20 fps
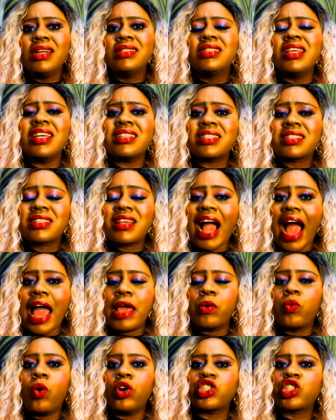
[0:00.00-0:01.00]
This
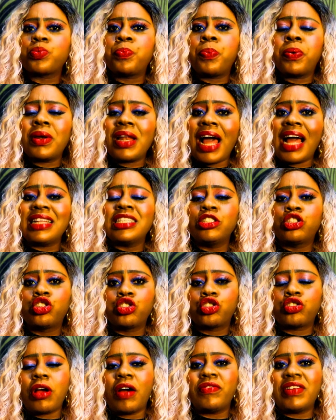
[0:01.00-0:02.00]
guy was planning
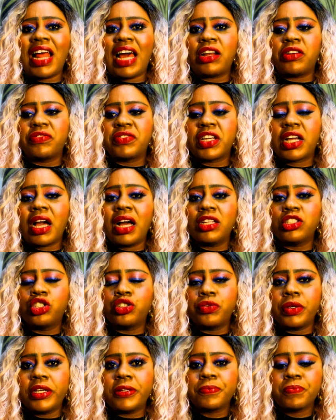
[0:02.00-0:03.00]
to travel out of the
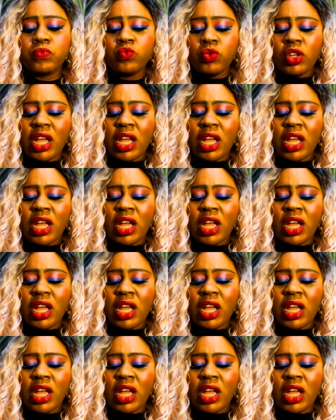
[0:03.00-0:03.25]
country.